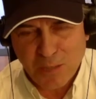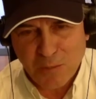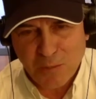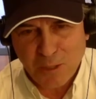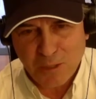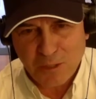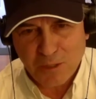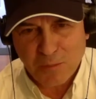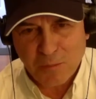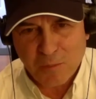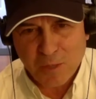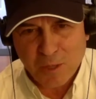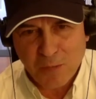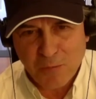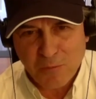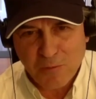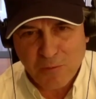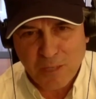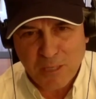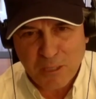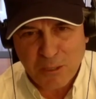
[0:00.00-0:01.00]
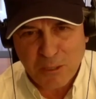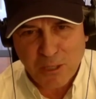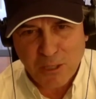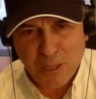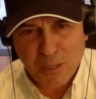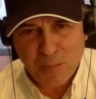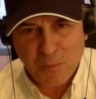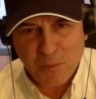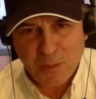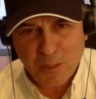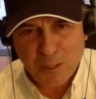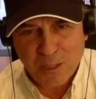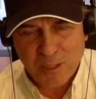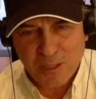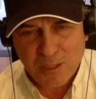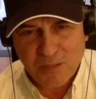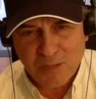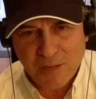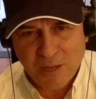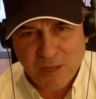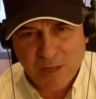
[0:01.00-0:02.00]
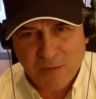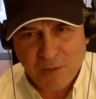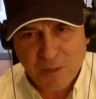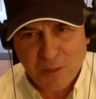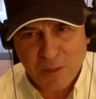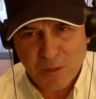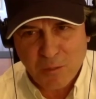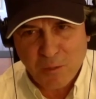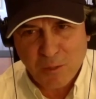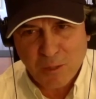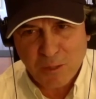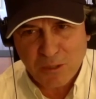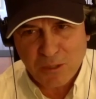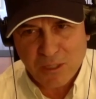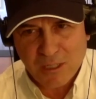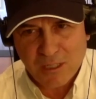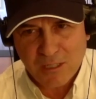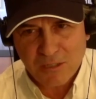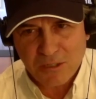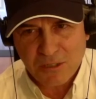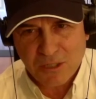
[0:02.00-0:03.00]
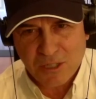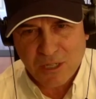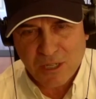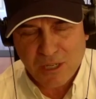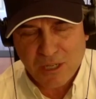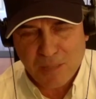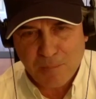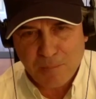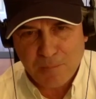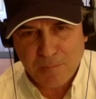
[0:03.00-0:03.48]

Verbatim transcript: We used to blow things up, but you've got a very specialized job.